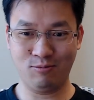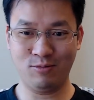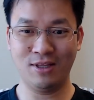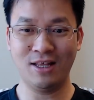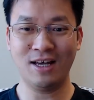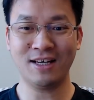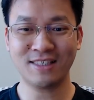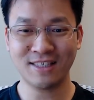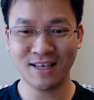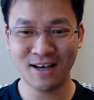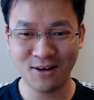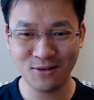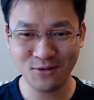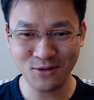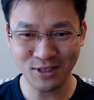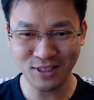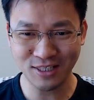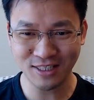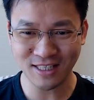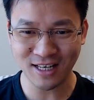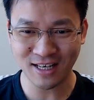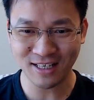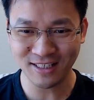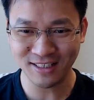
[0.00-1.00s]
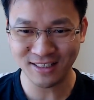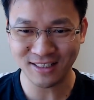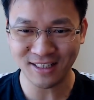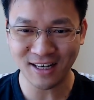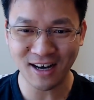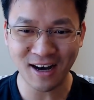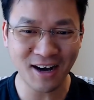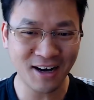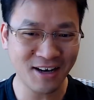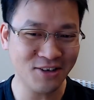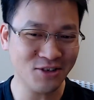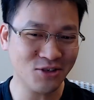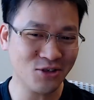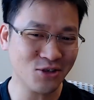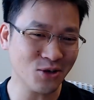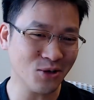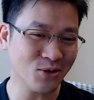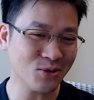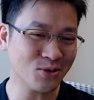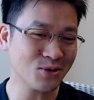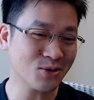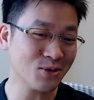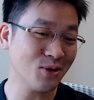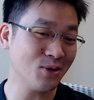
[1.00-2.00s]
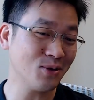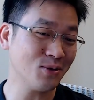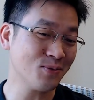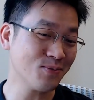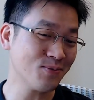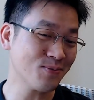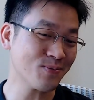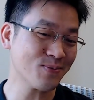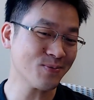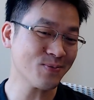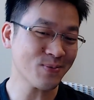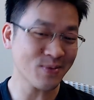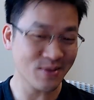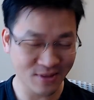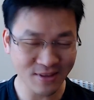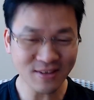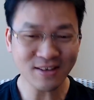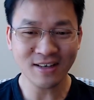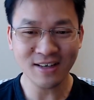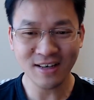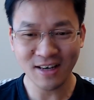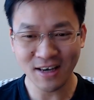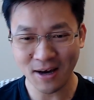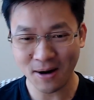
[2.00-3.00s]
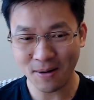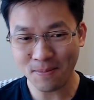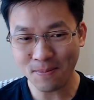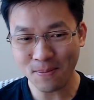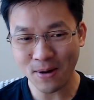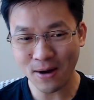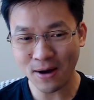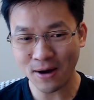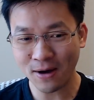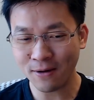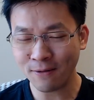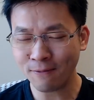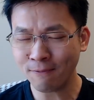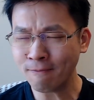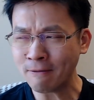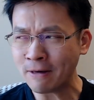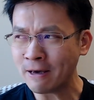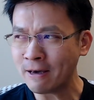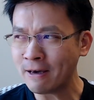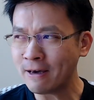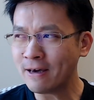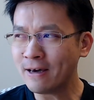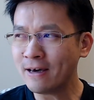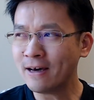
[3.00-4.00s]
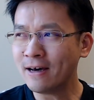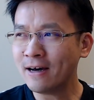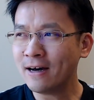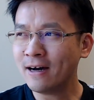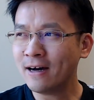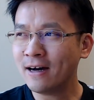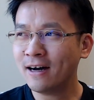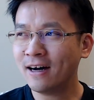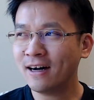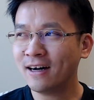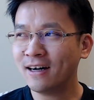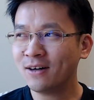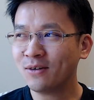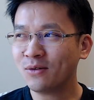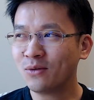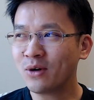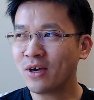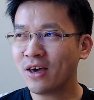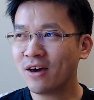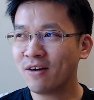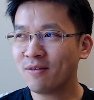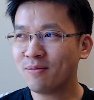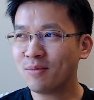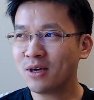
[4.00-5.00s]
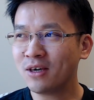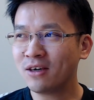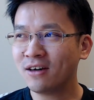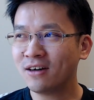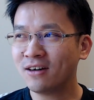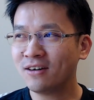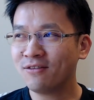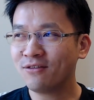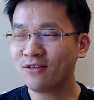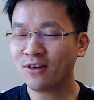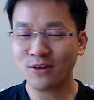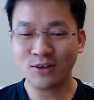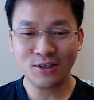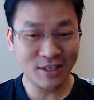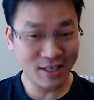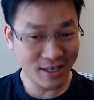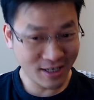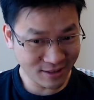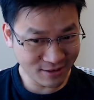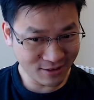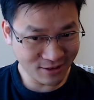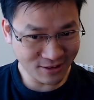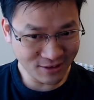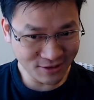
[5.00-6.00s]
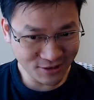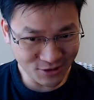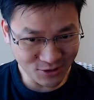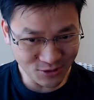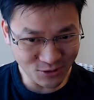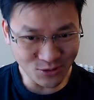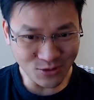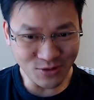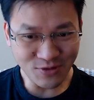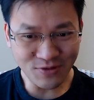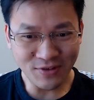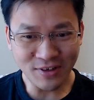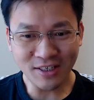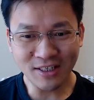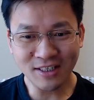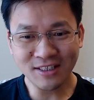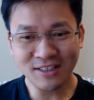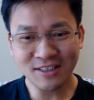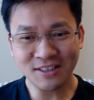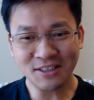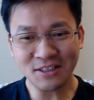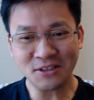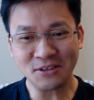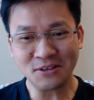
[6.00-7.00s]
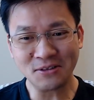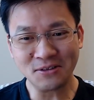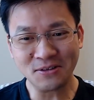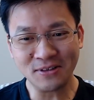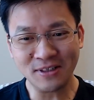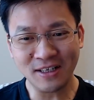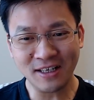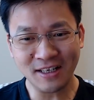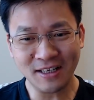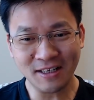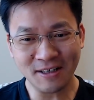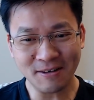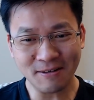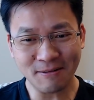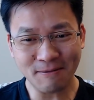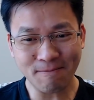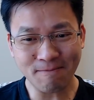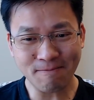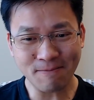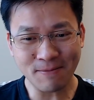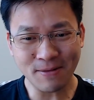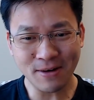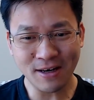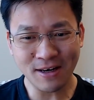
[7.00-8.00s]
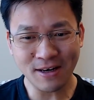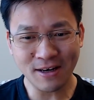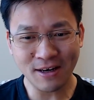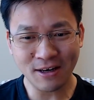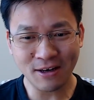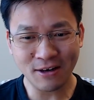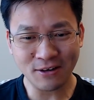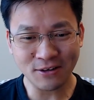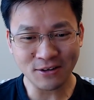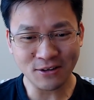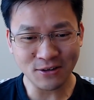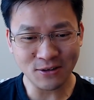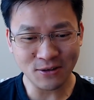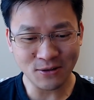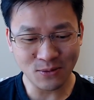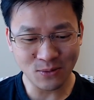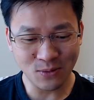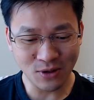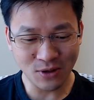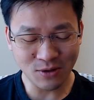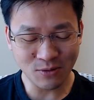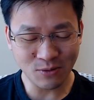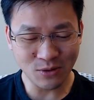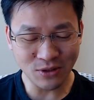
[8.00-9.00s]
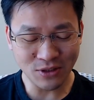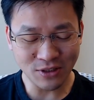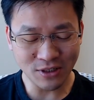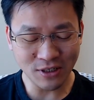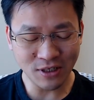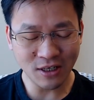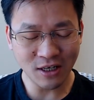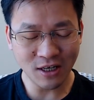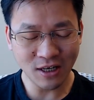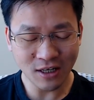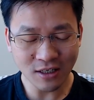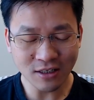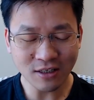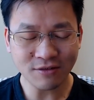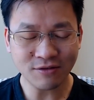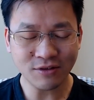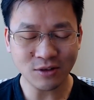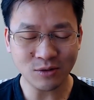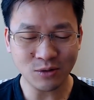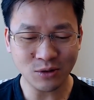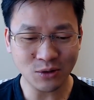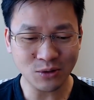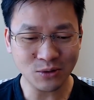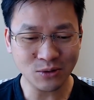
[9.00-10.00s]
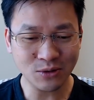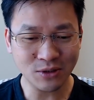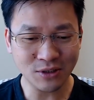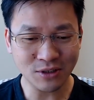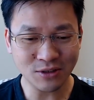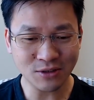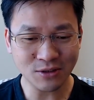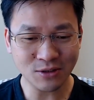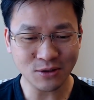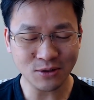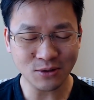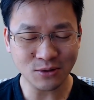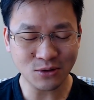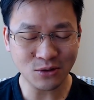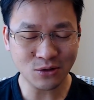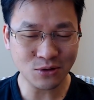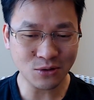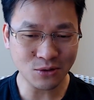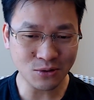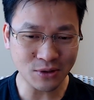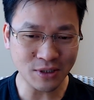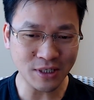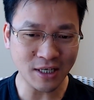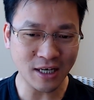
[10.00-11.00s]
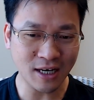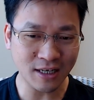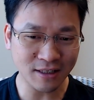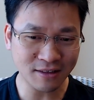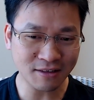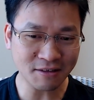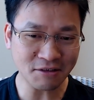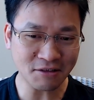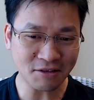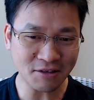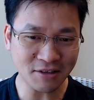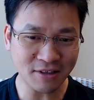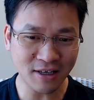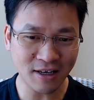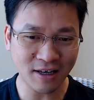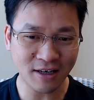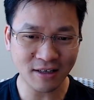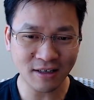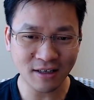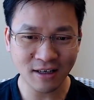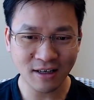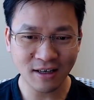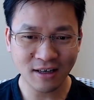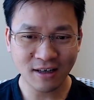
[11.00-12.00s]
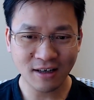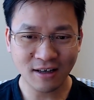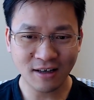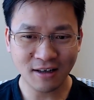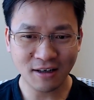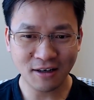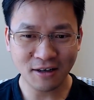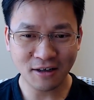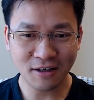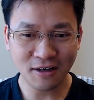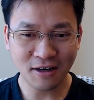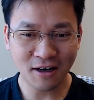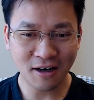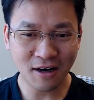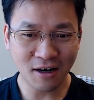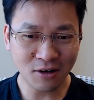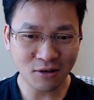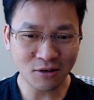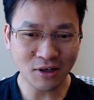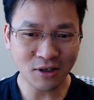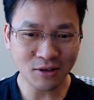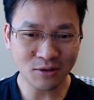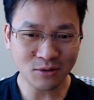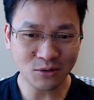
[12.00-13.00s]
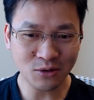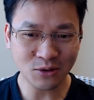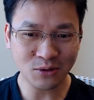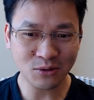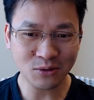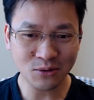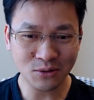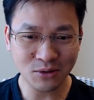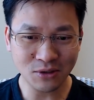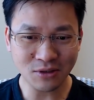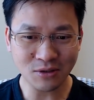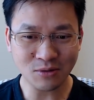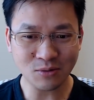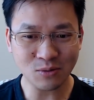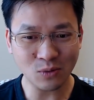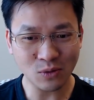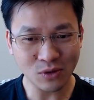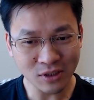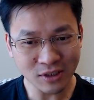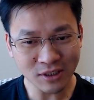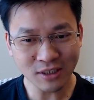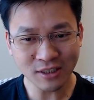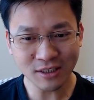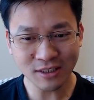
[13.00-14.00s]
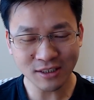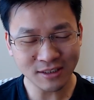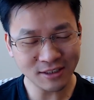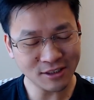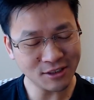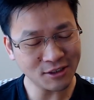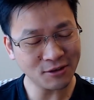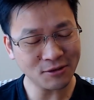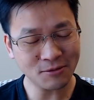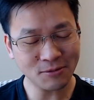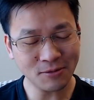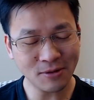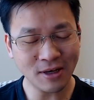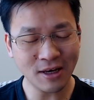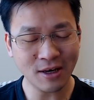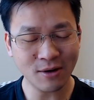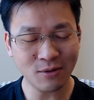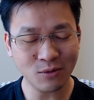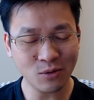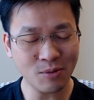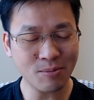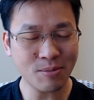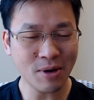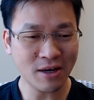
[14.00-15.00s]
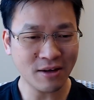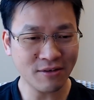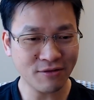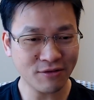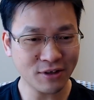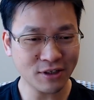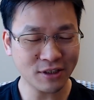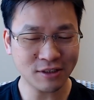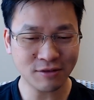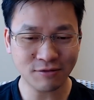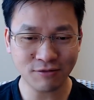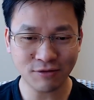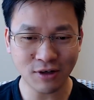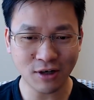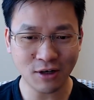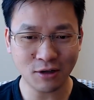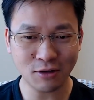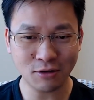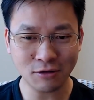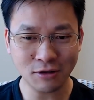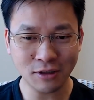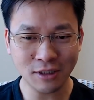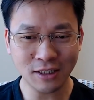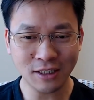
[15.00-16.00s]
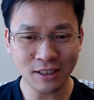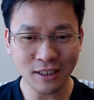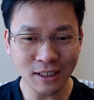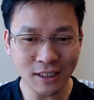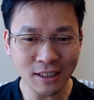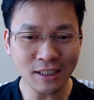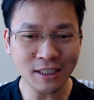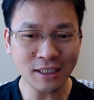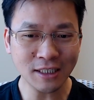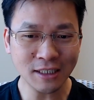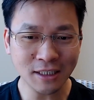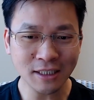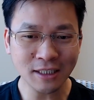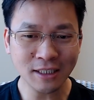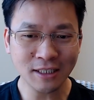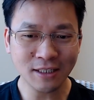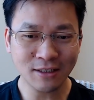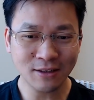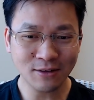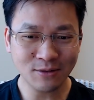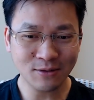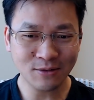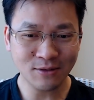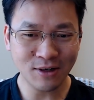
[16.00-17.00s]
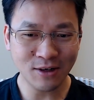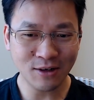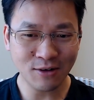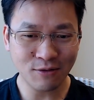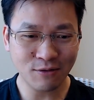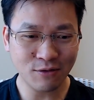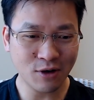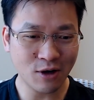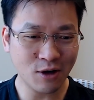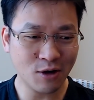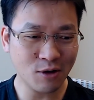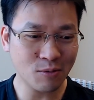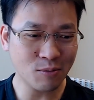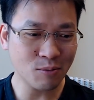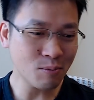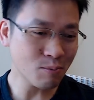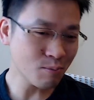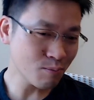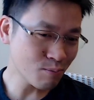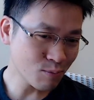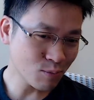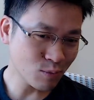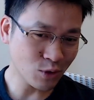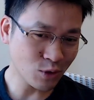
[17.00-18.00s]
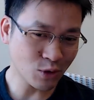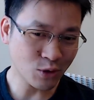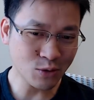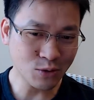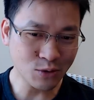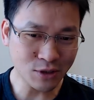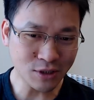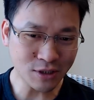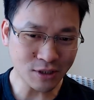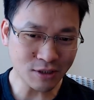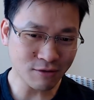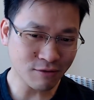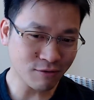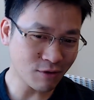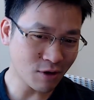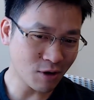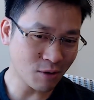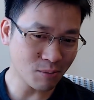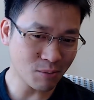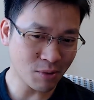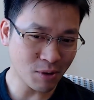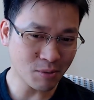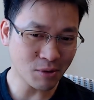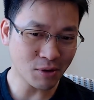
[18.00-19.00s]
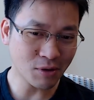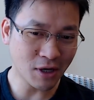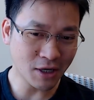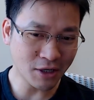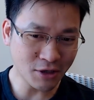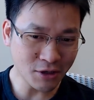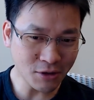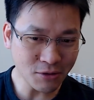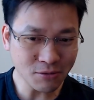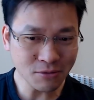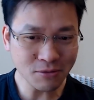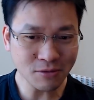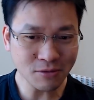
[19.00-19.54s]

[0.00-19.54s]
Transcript: That's how we started HireEZ. So yeah, and we have been very technology driven. So I also work with a lot of recruiters to truly understand how recruiters work. So, and we benefit from learning from recruiters, from people like you,